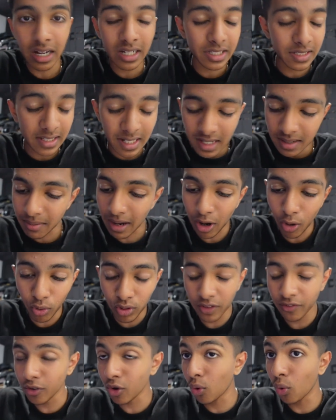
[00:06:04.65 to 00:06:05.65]
It's still in my hall.
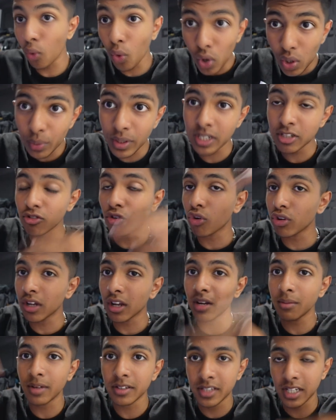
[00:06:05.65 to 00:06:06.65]
If you go all the way, scroll
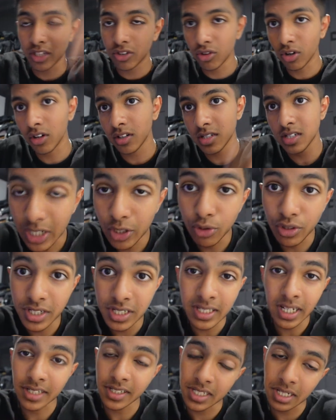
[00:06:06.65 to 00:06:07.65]
down on my TikToks, you'll
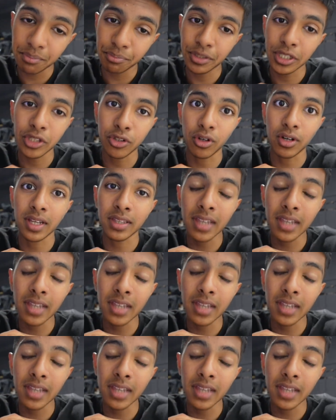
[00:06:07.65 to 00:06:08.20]
see that same TikTok.